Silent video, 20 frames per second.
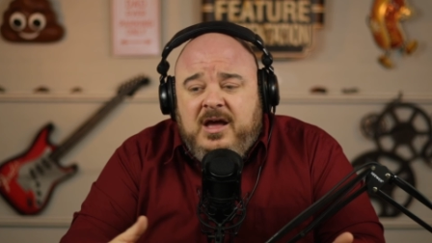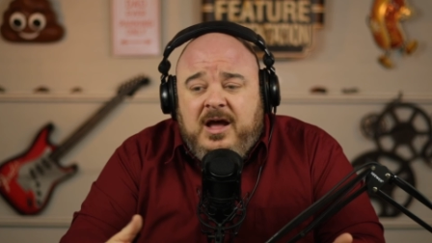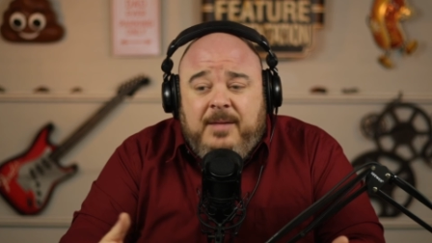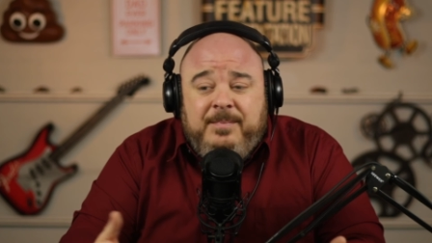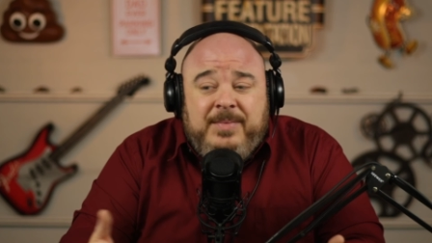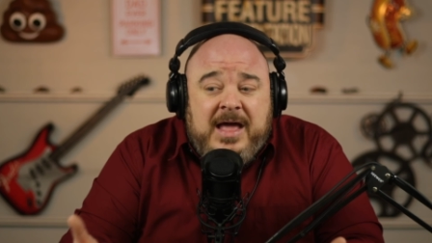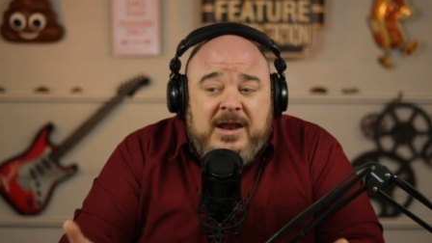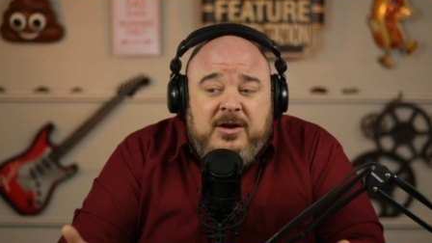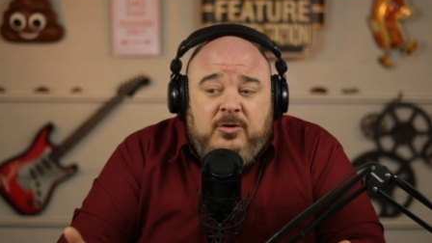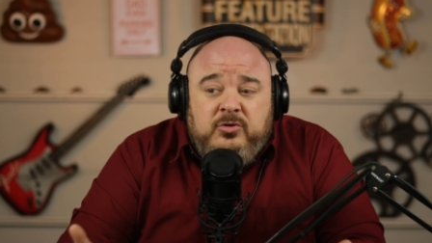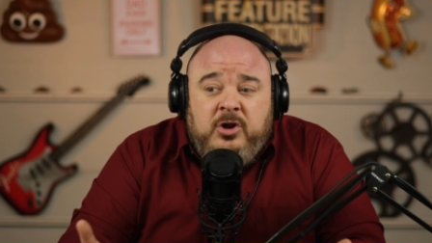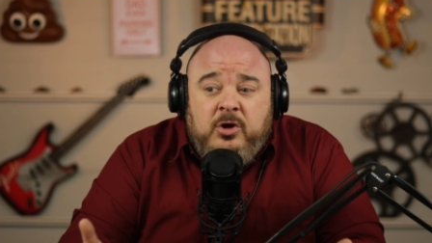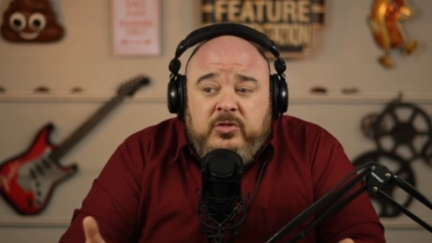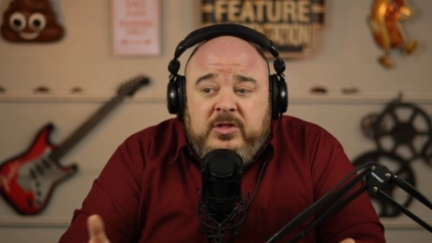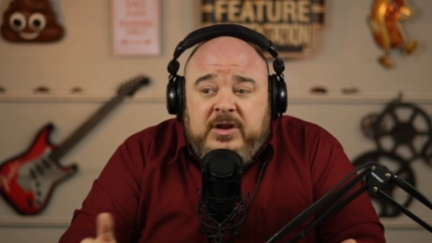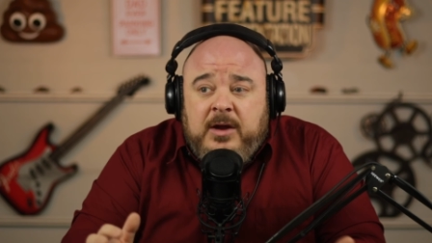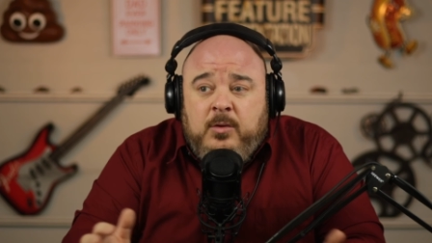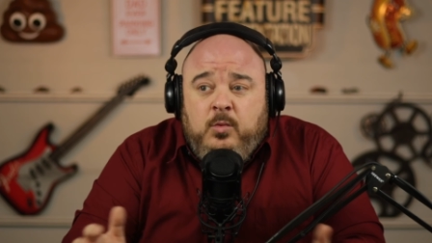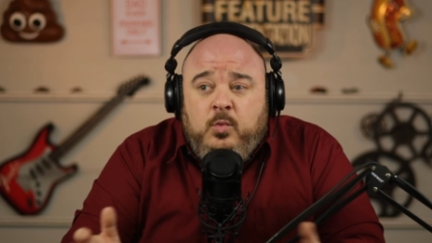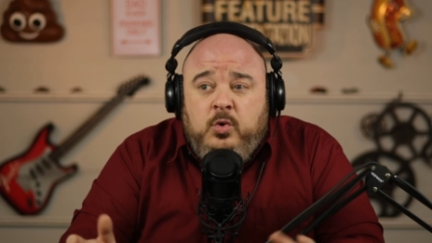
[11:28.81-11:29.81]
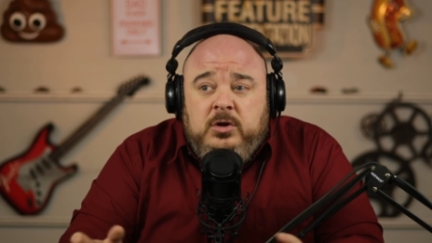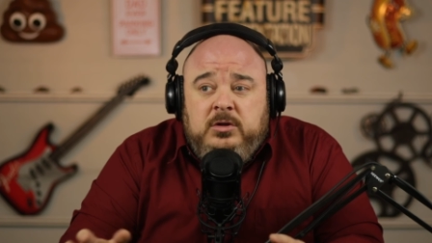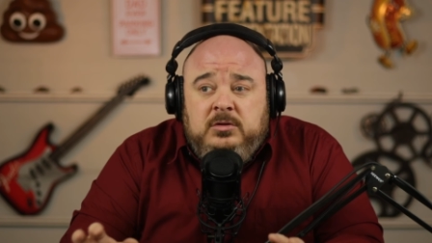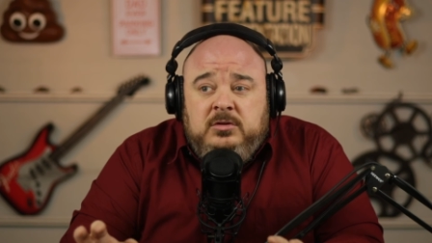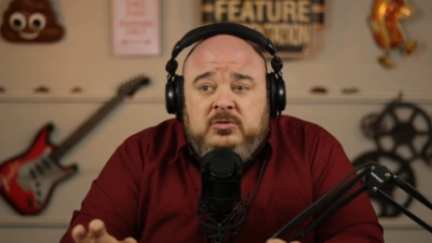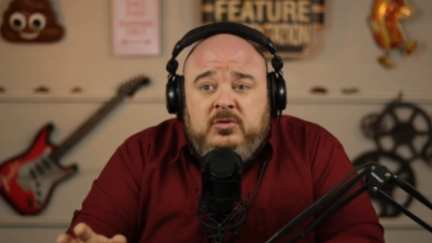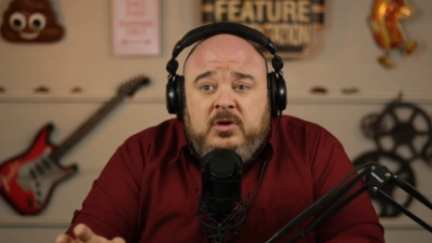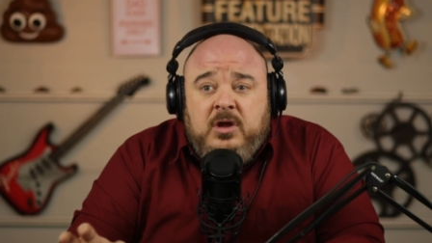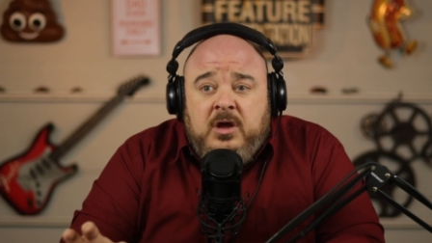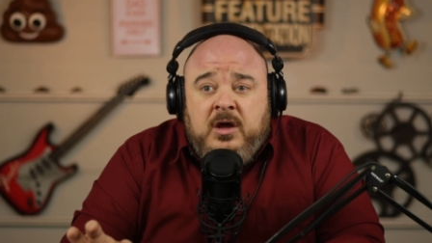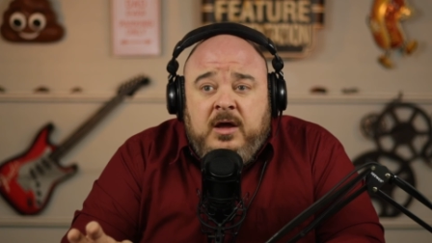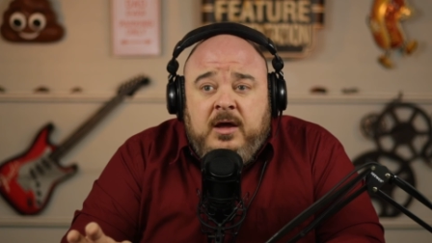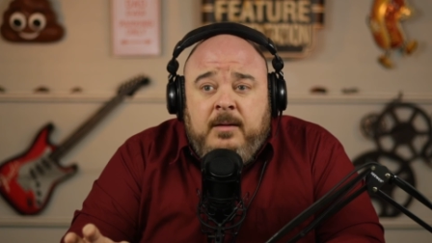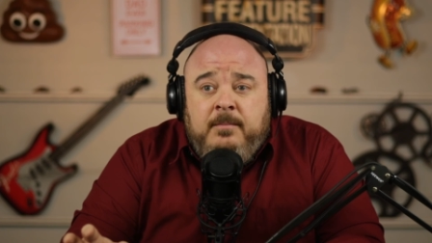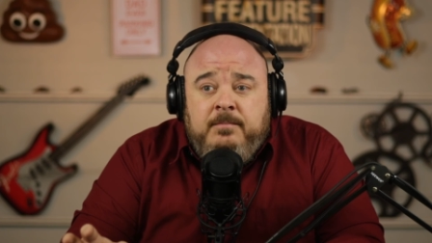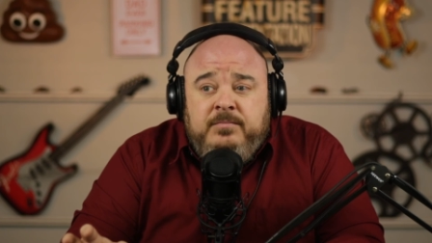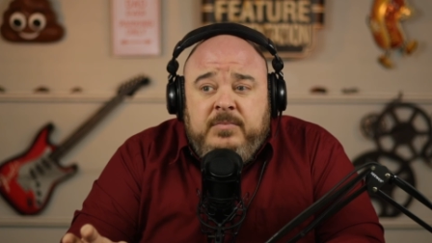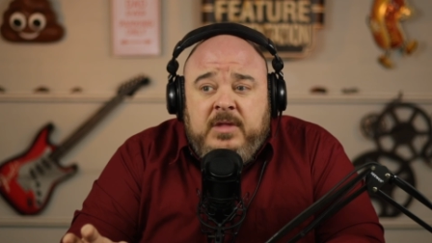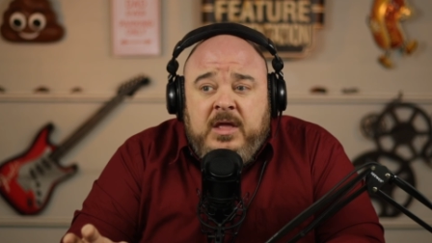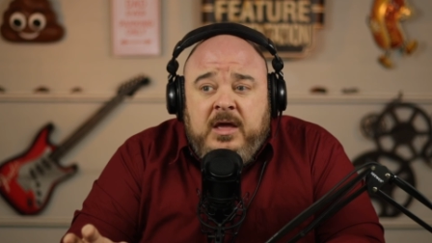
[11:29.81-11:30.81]
I don't know that I wouldn't.
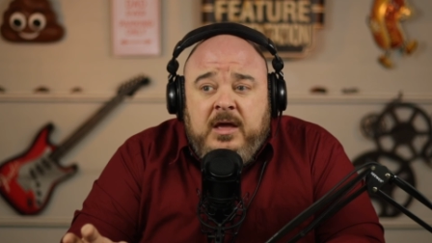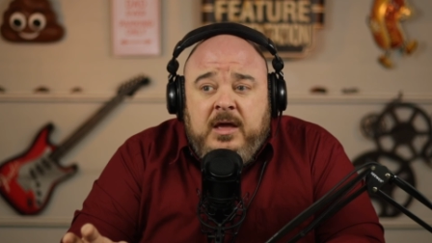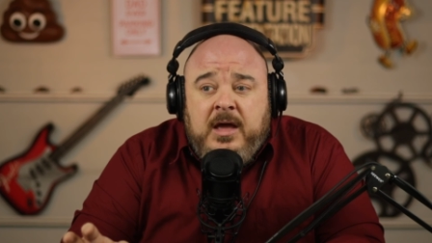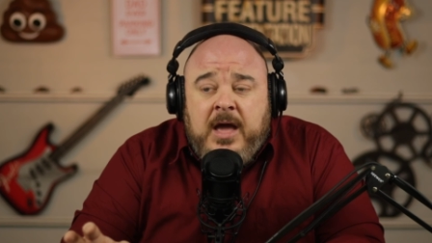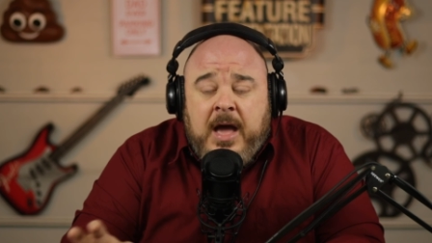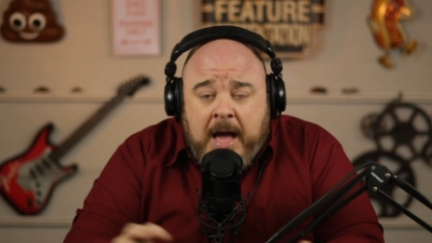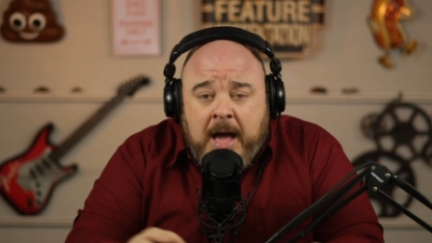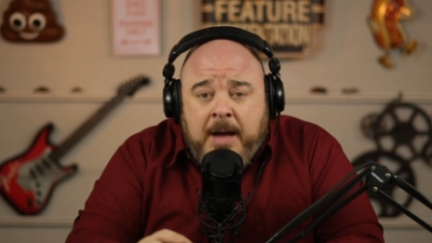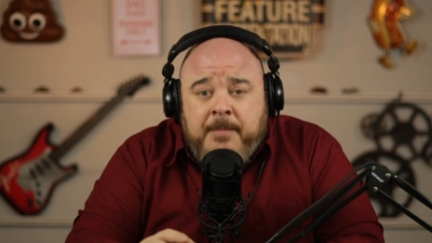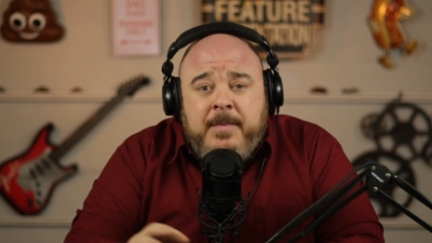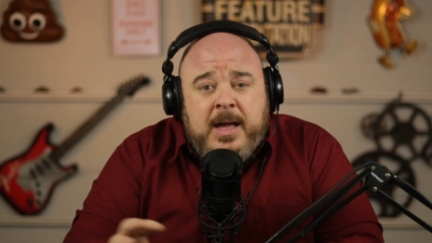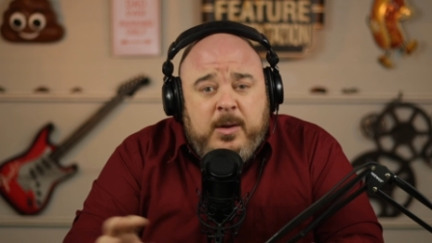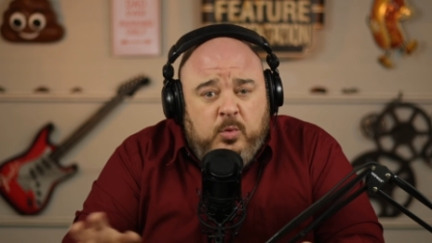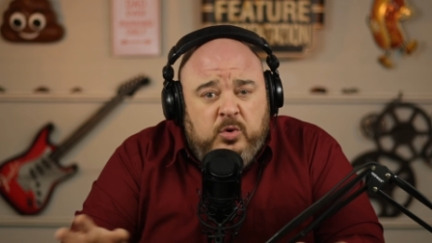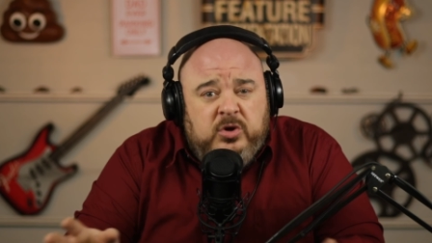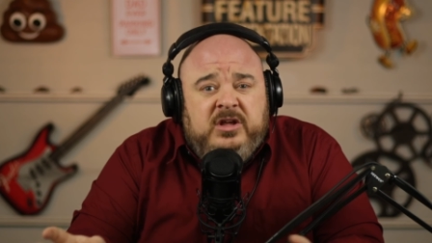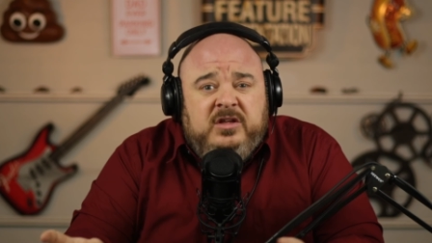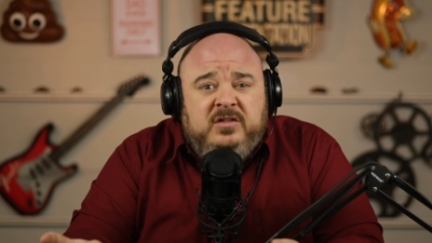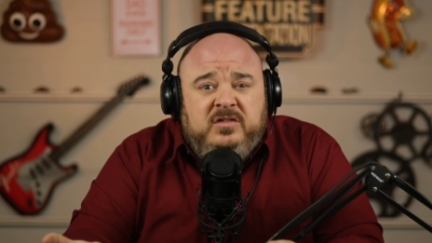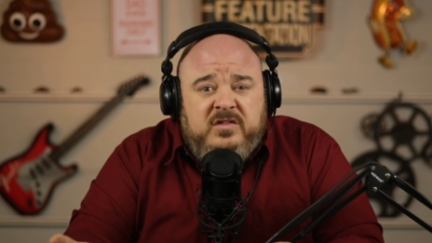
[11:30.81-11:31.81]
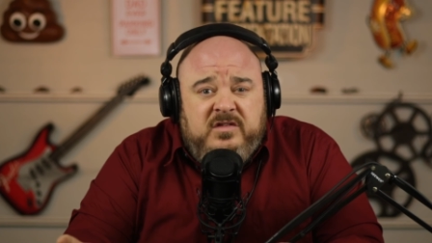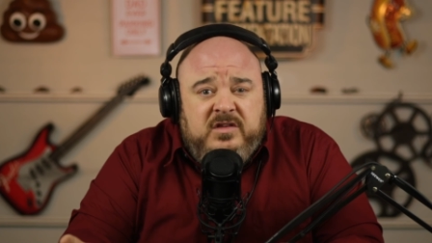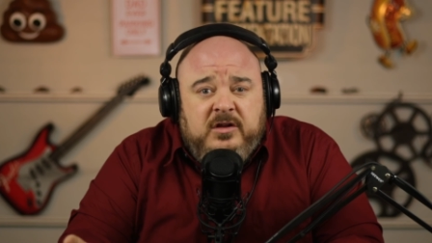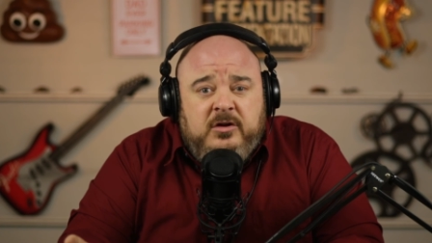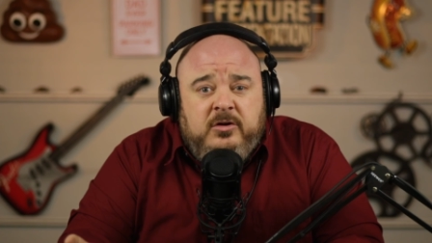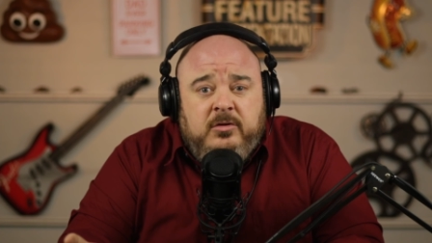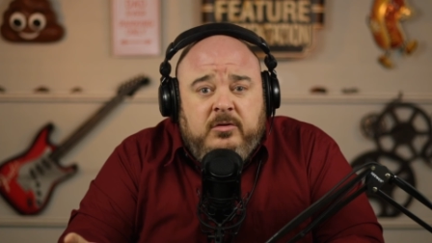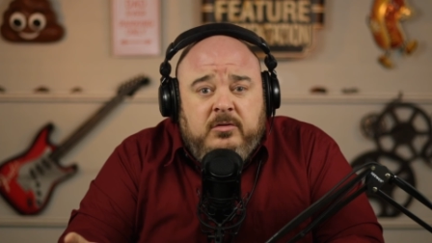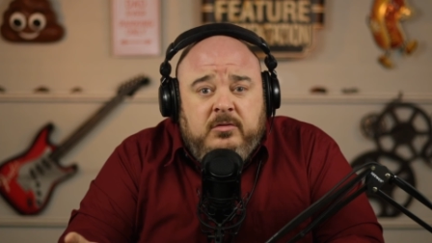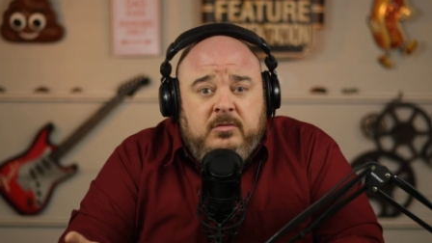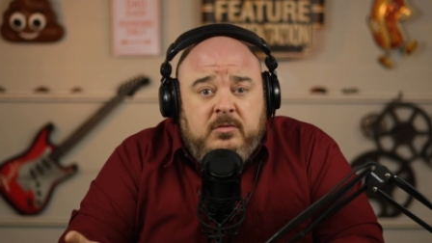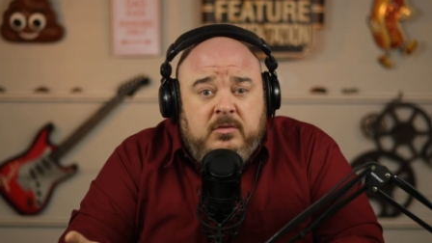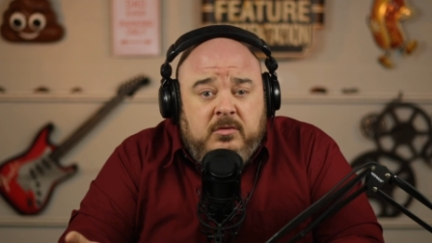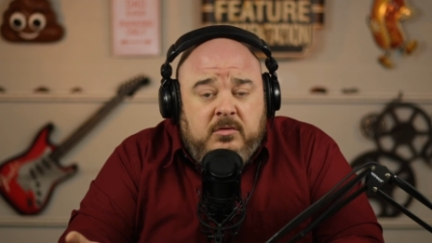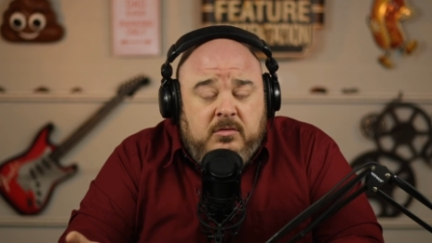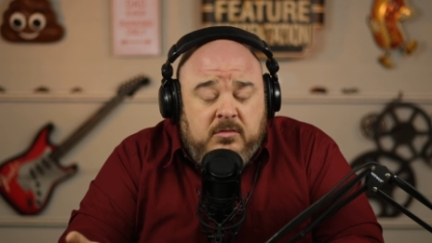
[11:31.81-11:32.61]
I would consider